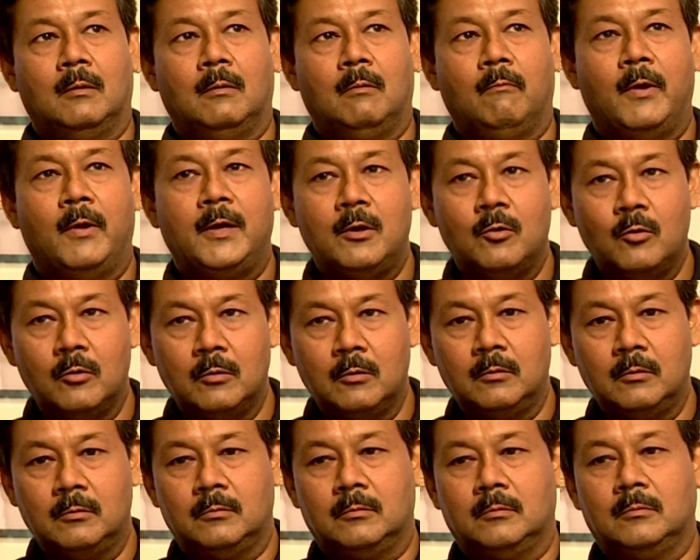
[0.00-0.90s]
When
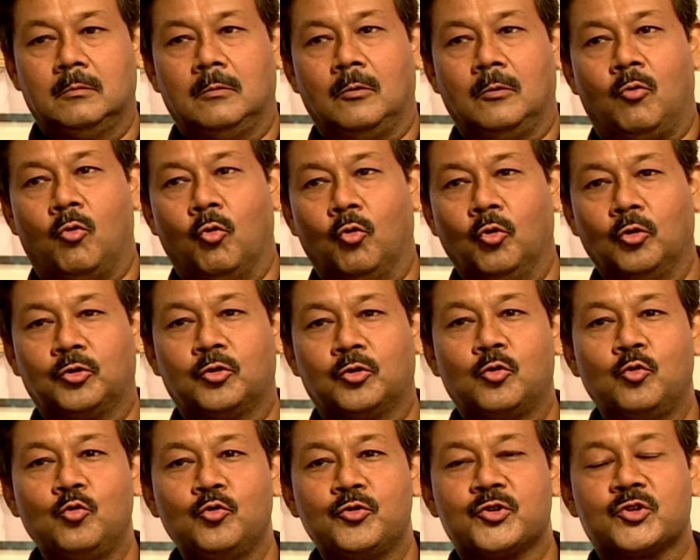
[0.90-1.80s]
you go
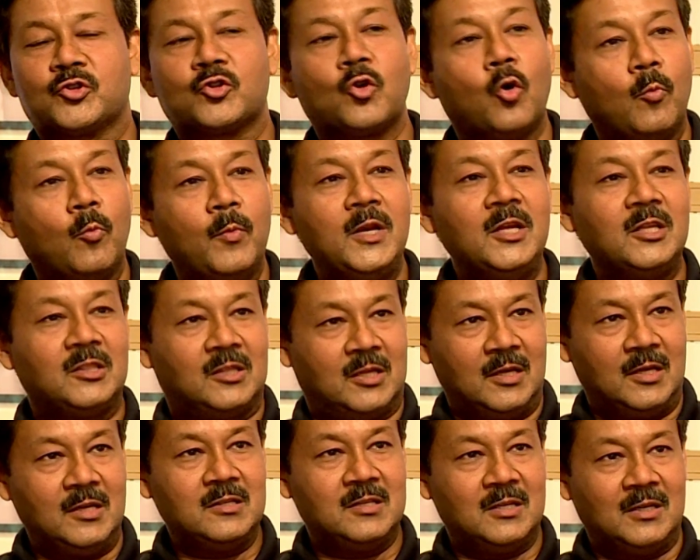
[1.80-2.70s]
through so many
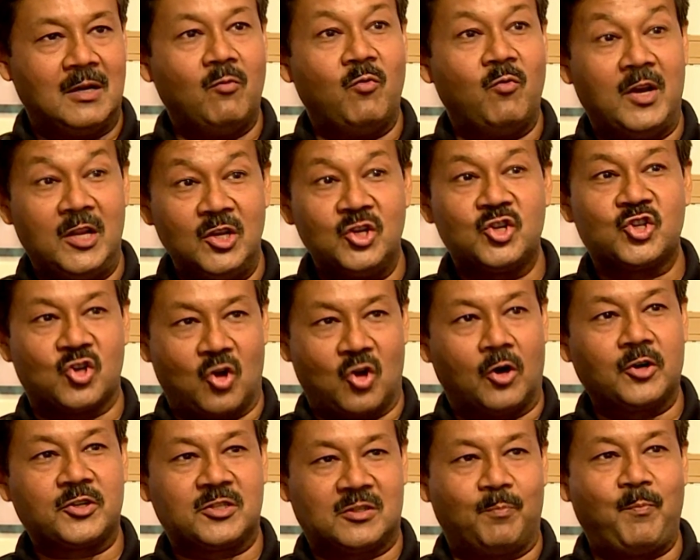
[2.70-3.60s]
things in a very
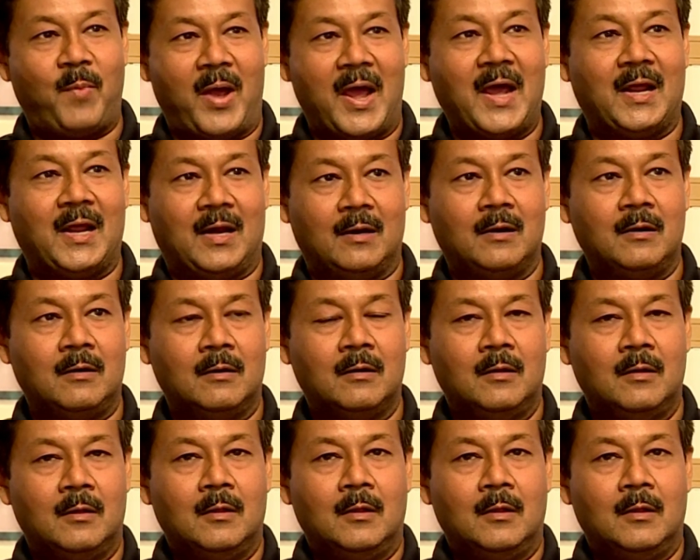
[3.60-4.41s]
short span,